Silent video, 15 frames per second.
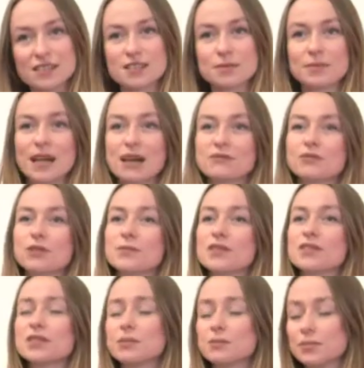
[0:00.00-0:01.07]
It's a platform
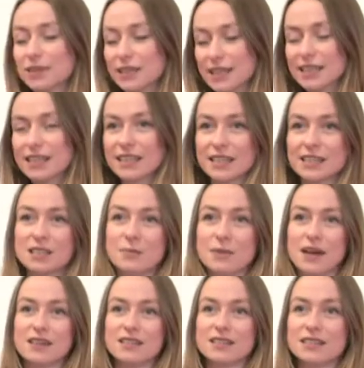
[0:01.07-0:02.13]
that's completely
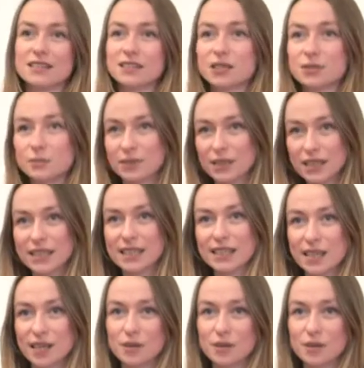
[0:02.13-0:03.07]
independent, completely